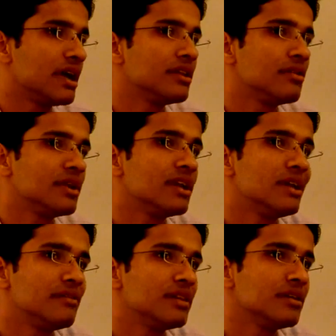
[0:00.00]
and there were
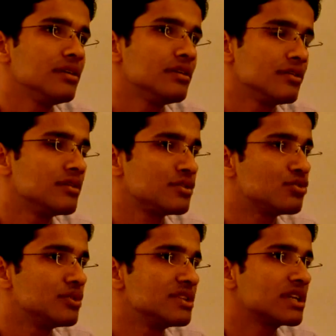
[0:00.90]
11
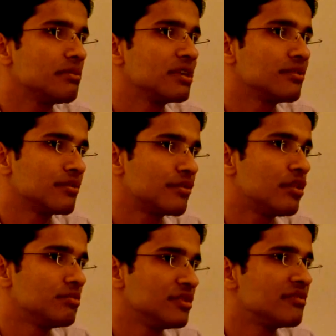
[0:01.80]
students coming
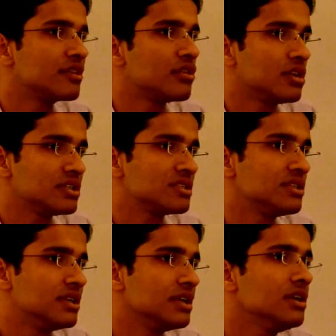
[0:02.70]
from different
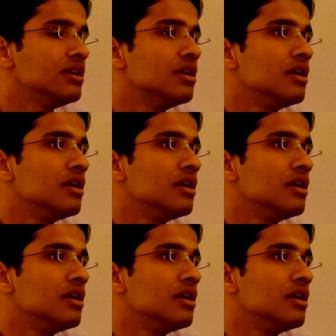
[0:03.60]
colleges in India,